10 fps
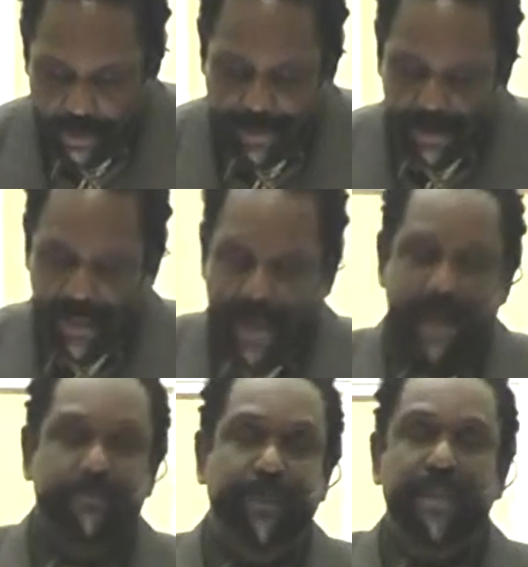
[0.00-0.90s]
God
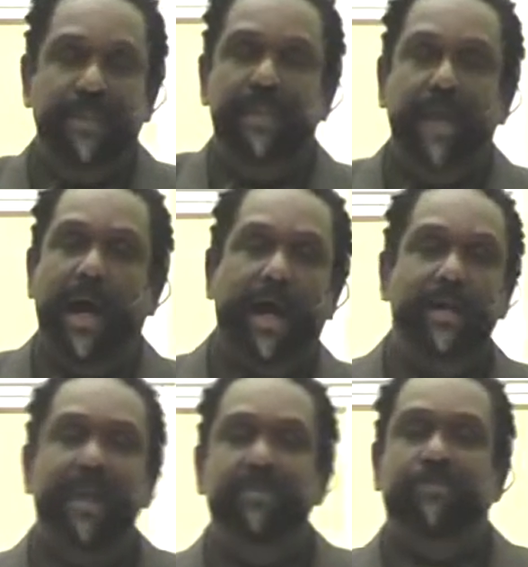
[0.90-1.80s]
said, have faith in
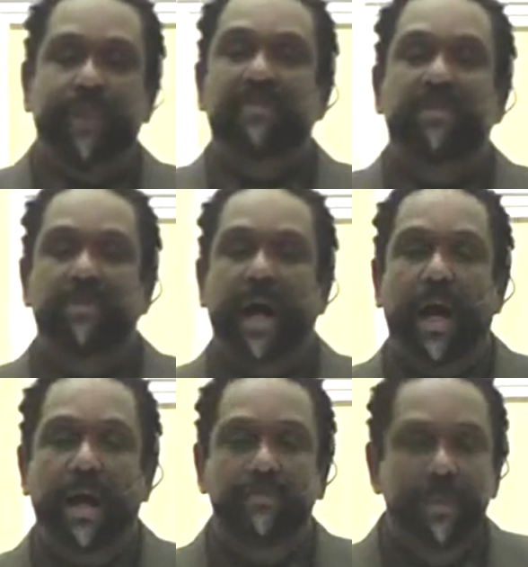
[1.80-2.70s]
God. Have the faith of
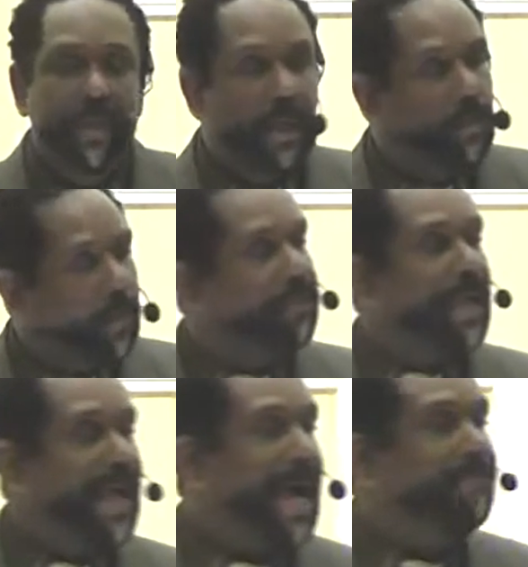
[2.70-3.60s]
God. One
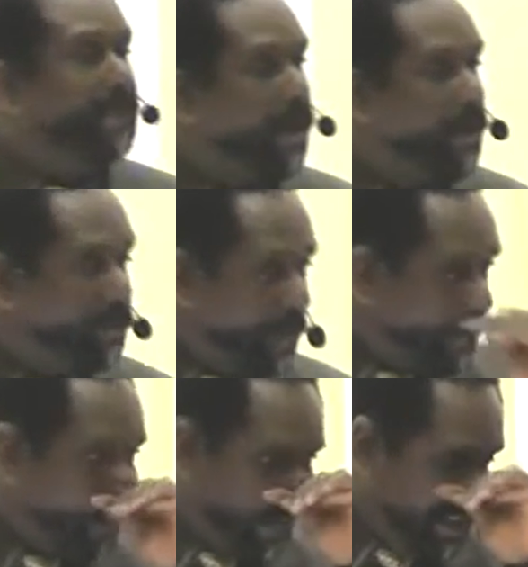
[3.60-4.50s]
thing I've learned,
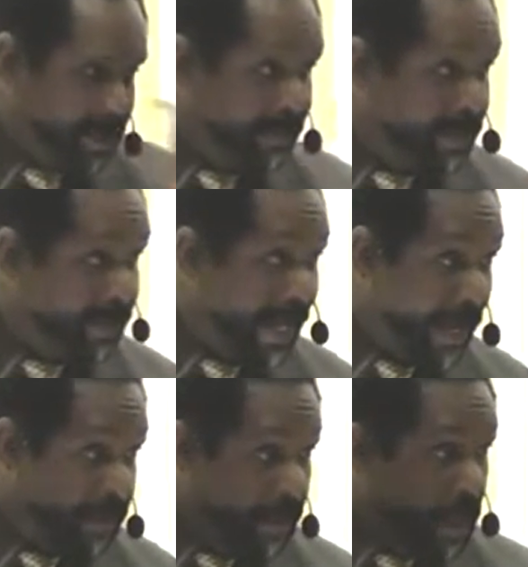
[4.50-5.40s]
let me tell you something,
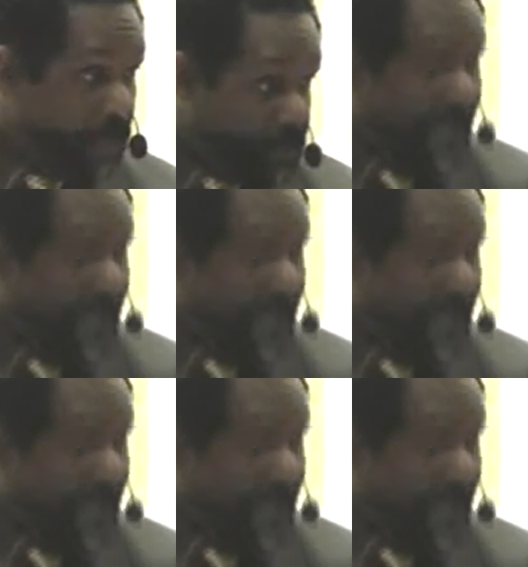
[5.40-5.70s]
now the